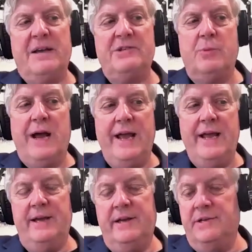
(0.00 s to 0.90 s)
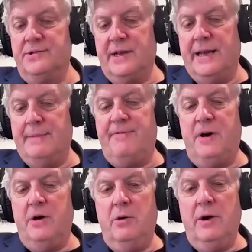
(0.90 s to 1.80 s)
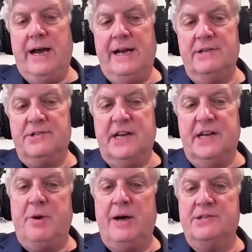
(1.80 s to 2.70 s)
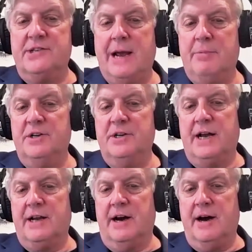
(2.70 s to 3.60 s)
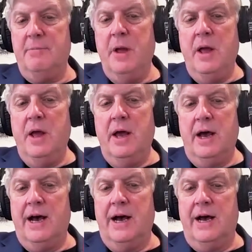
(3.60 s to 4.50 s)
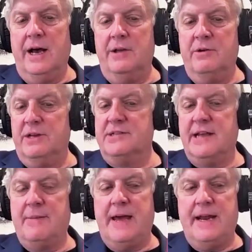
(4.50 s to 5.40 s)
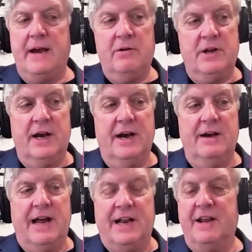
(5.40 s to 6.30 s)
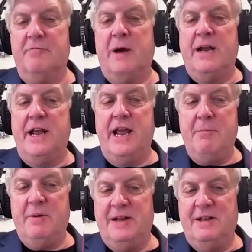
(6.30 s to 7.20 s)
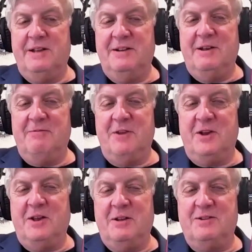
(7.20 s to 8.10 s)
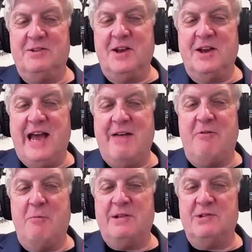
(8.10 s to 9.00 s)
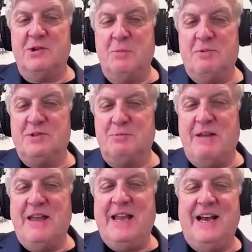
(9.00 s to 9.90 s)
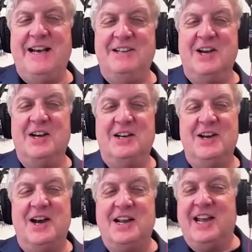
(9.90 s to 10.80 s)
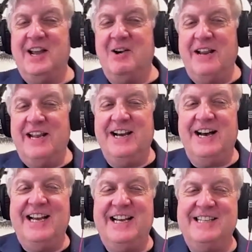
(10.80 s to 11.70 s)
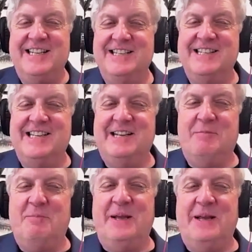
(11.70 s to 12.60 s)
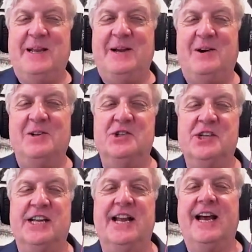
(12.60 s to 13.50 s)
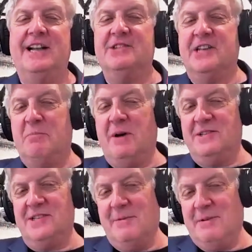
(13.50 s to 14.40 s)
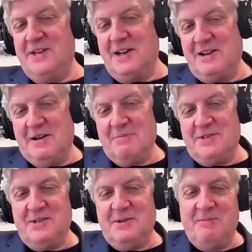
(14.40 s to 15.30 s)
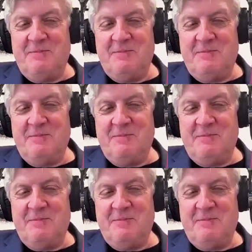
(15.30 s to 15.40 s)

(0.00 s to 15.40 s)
best way is info@seedpodcyber.com. You can send that out. I'd give my name. It's alphabet soup with spelling, Doug.Kreitzberg@seedpodcyber.com too.